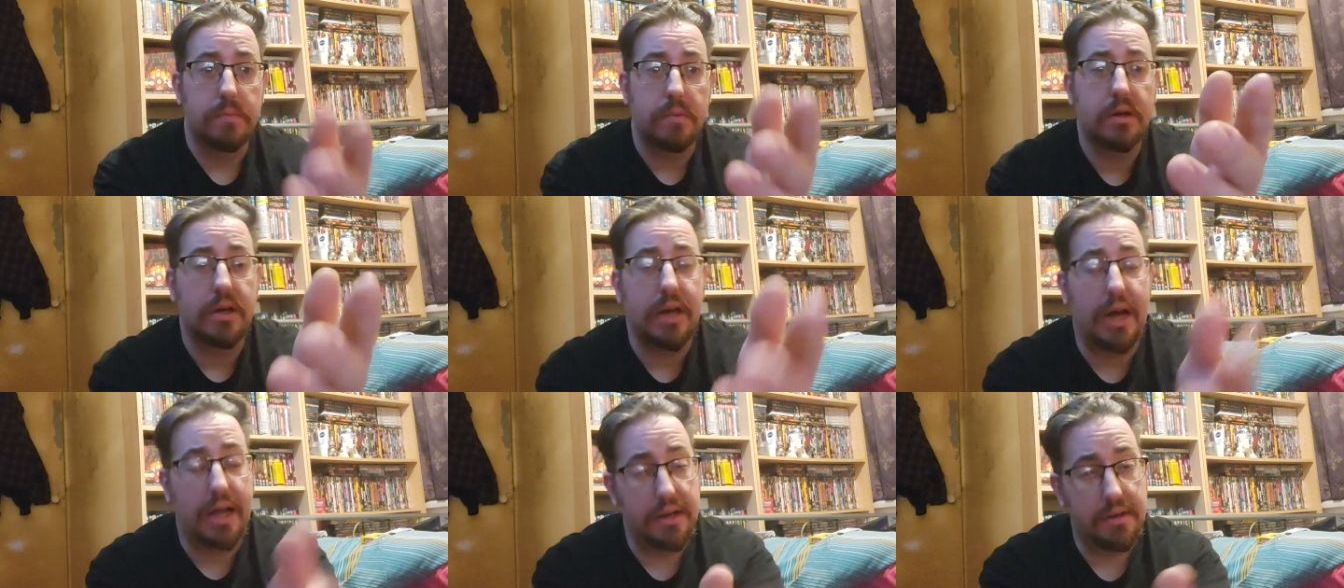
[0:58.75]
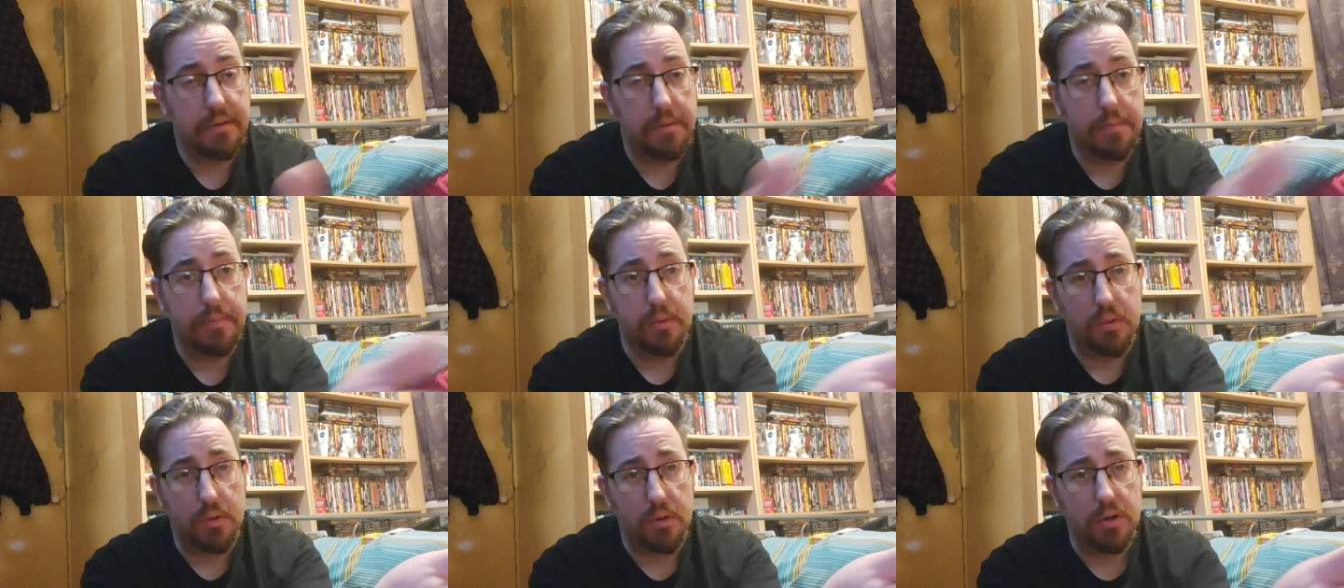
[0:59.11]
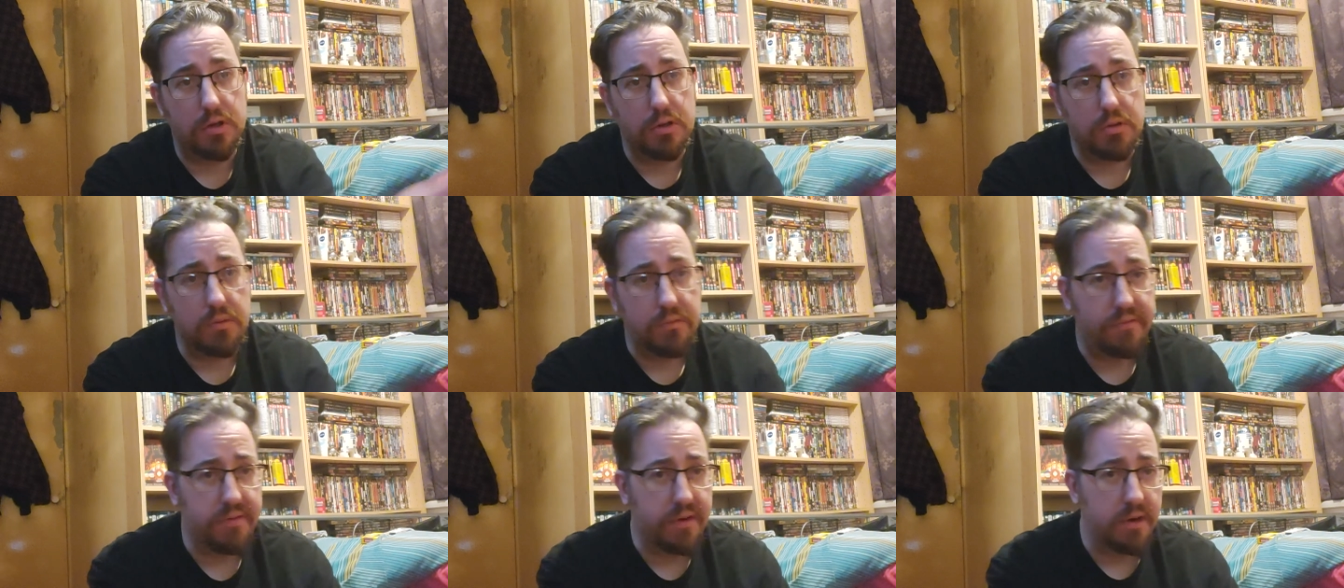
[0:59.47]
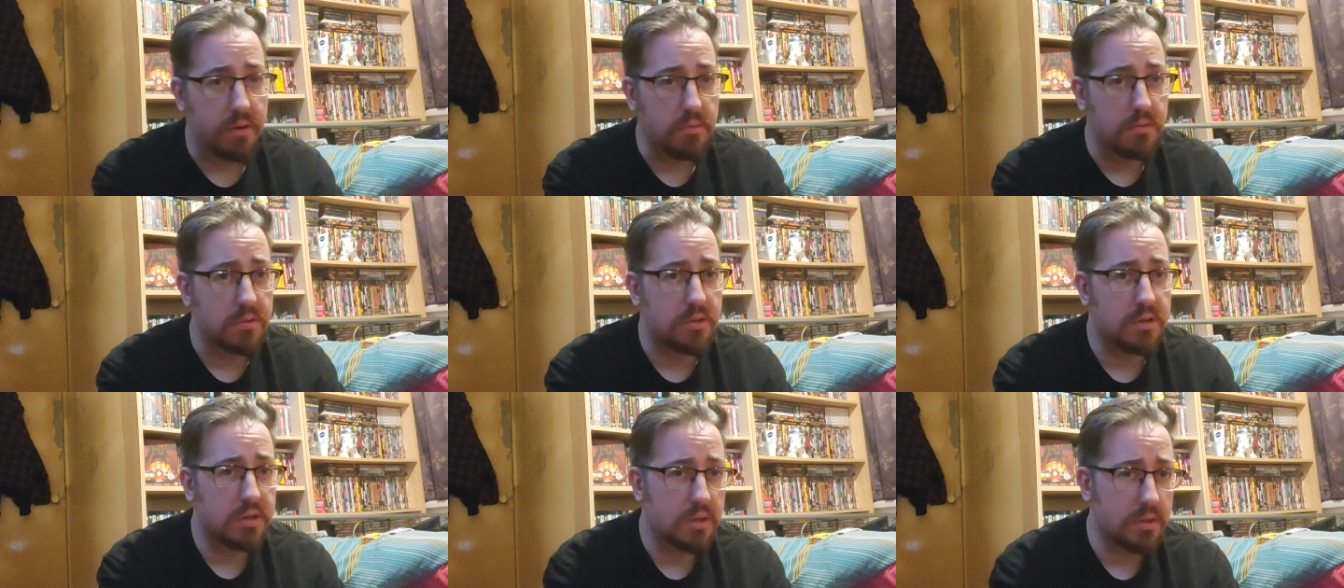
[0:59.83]
And I bought a new
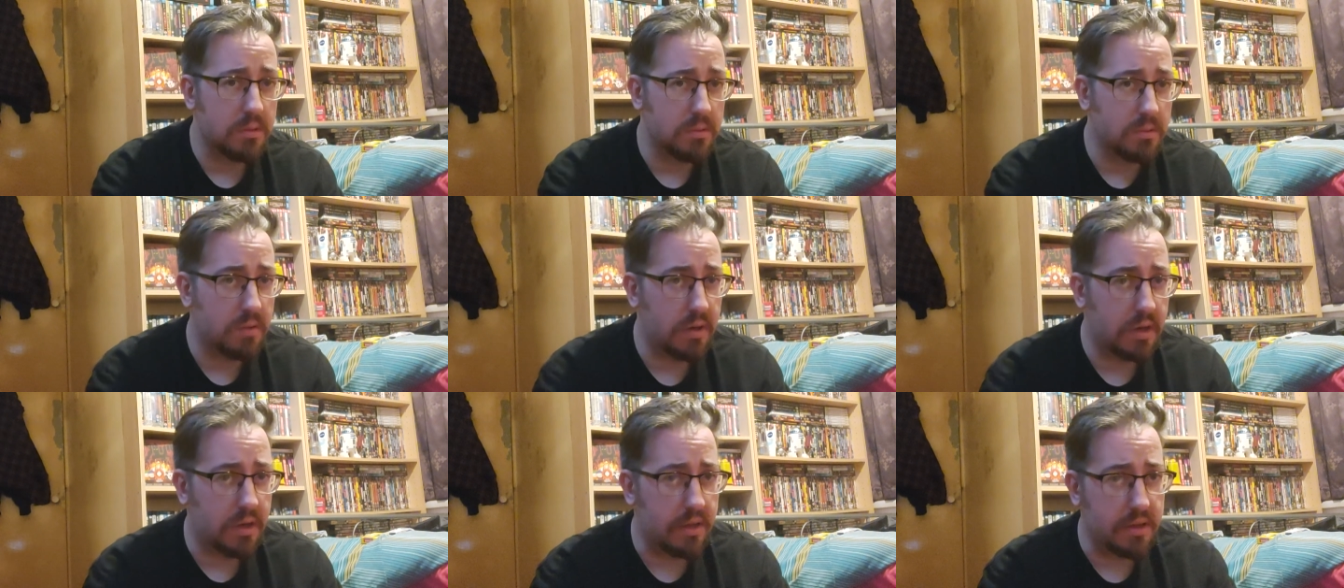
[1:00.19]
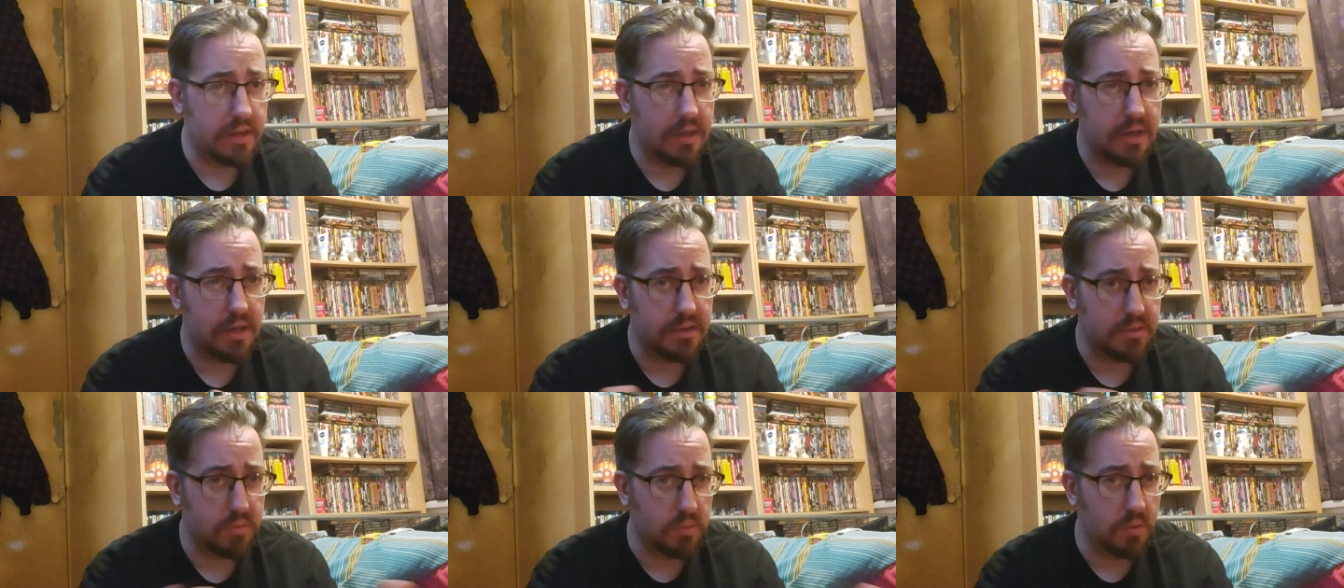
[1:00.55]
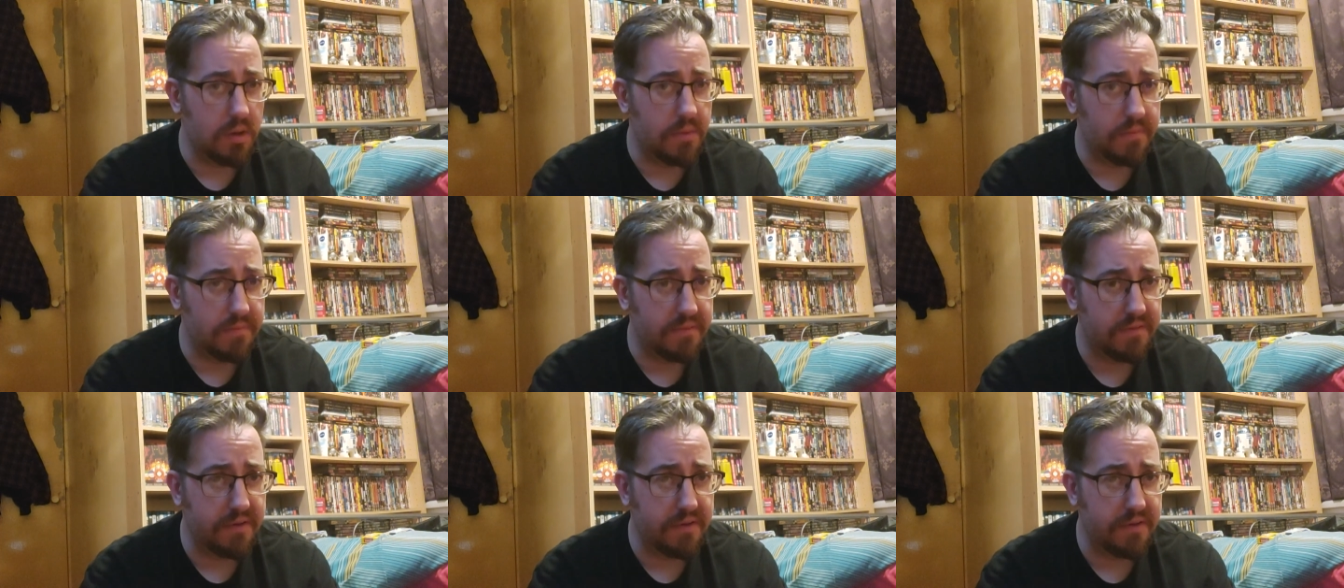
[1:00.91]
phone, so that's what I'm